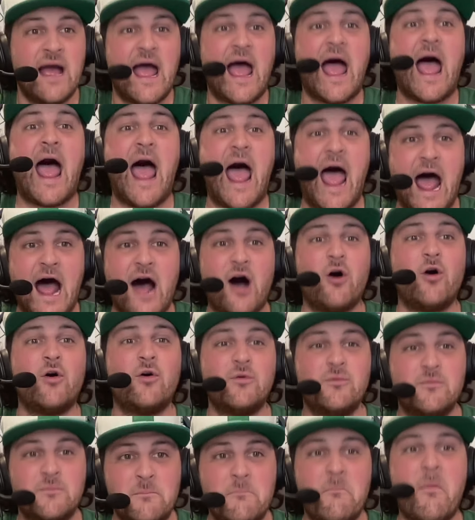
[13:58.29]

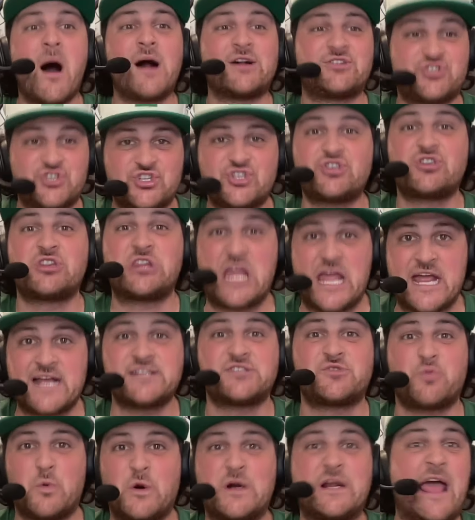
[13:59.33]
how much
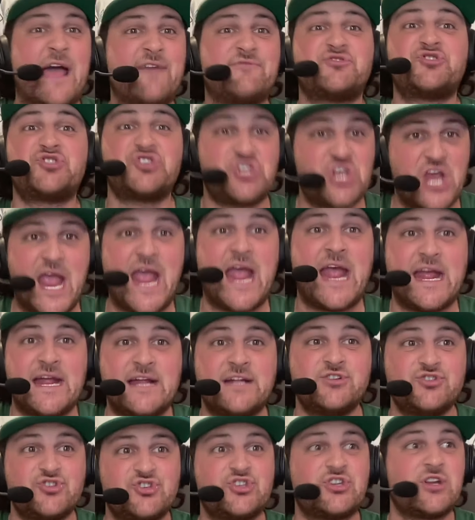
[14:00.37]
things would have
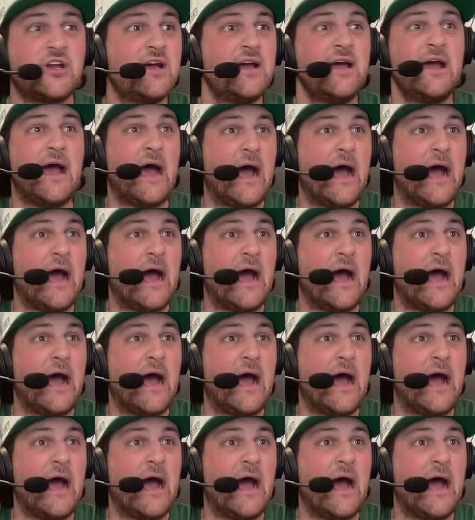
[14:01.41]
changed.